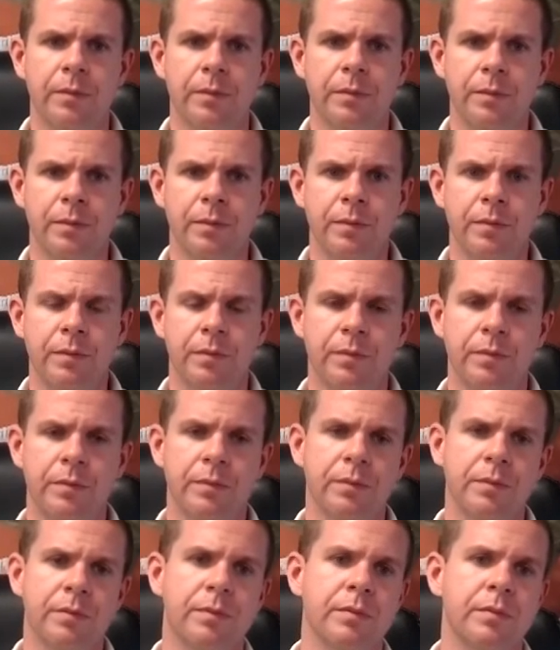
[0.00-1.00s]

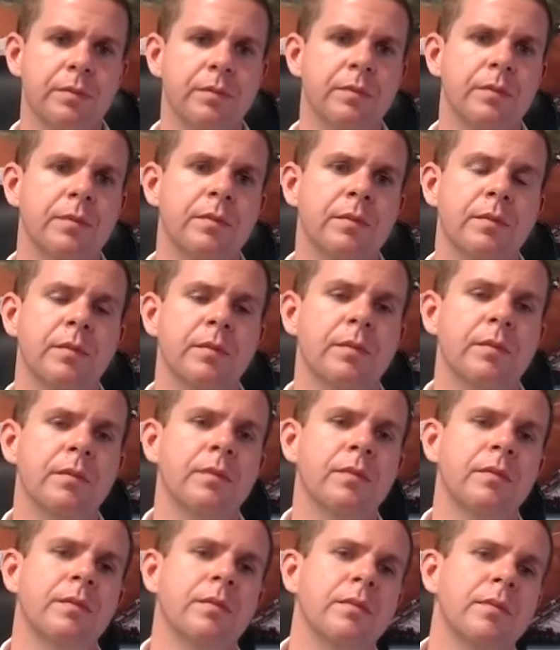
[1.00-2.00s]

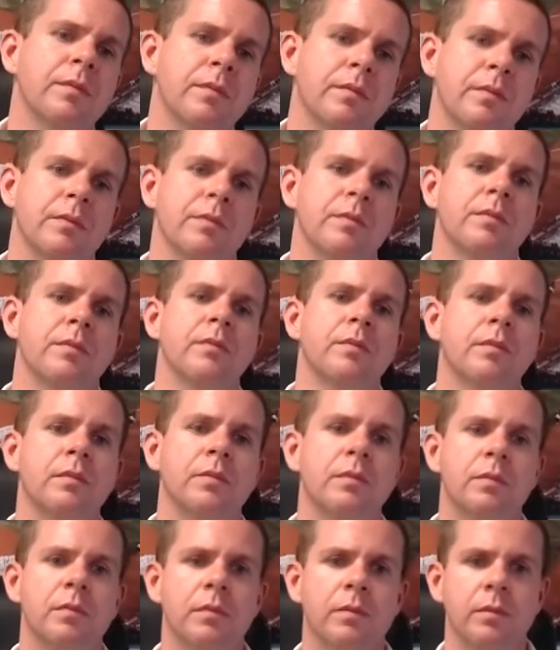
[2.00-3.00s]

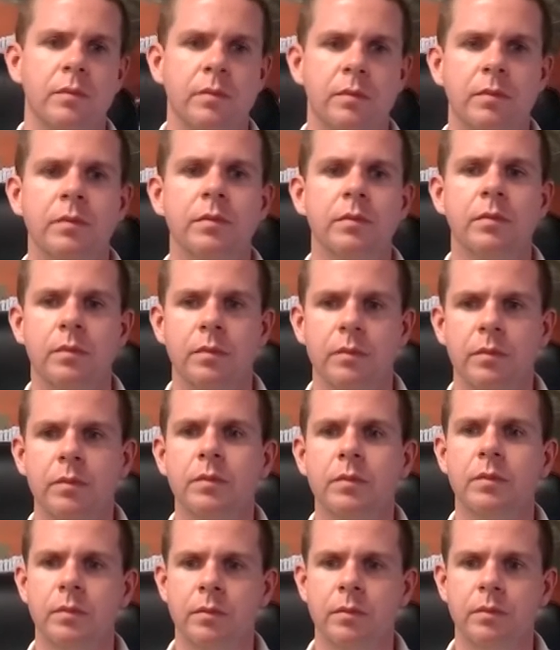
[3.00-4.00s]

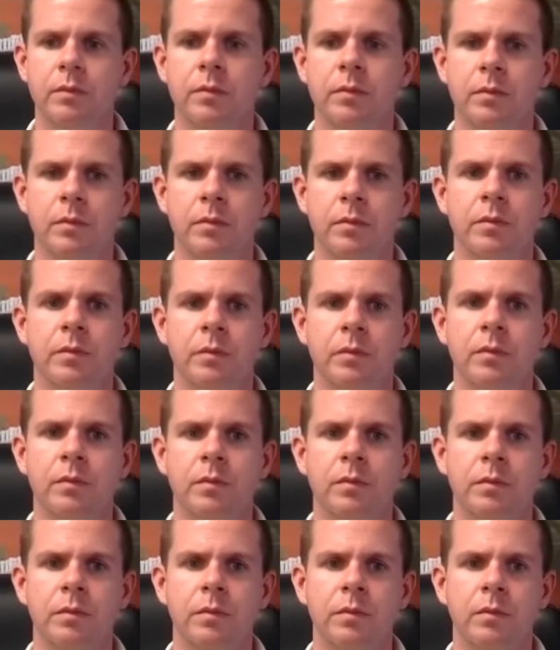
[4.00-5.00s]

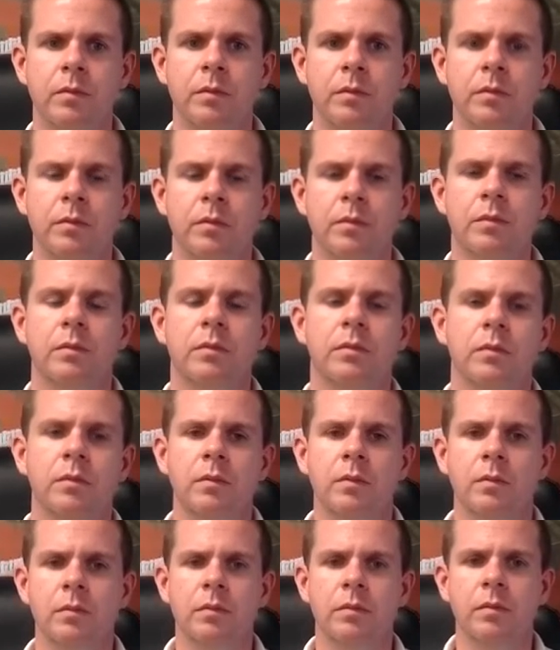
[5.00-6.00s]

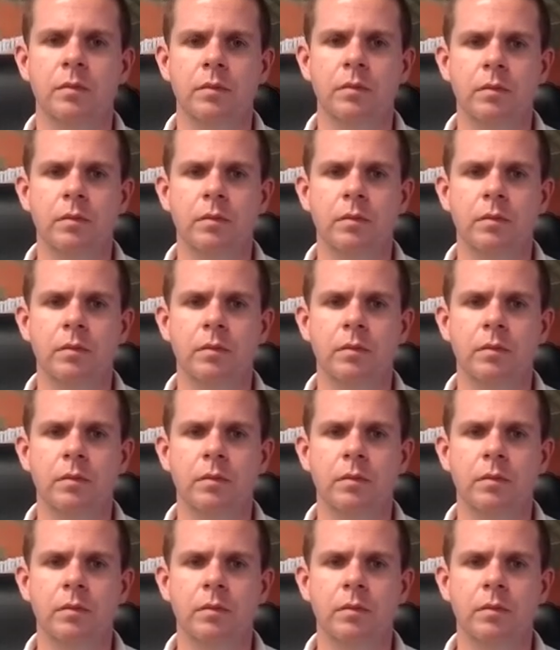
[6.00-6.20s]
No words are spoken by the person on screen.